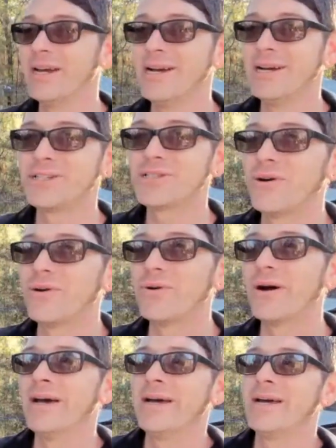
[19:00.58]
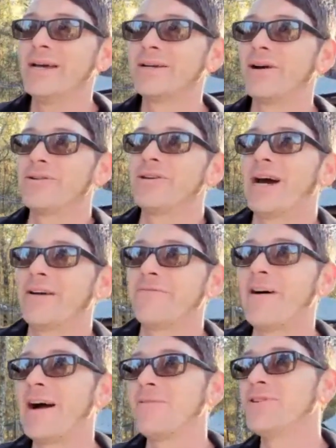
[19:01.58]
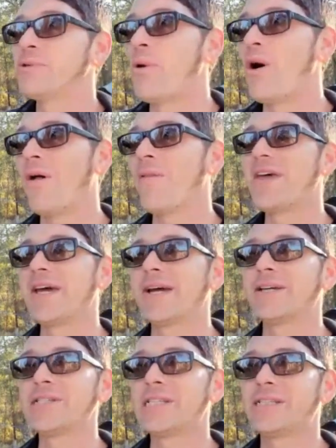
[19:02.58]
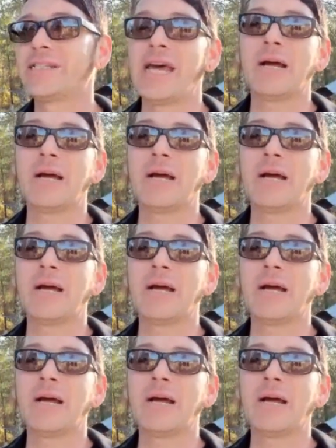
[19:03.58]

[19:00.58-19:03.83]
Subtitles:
So, you know, you got to find the small things, take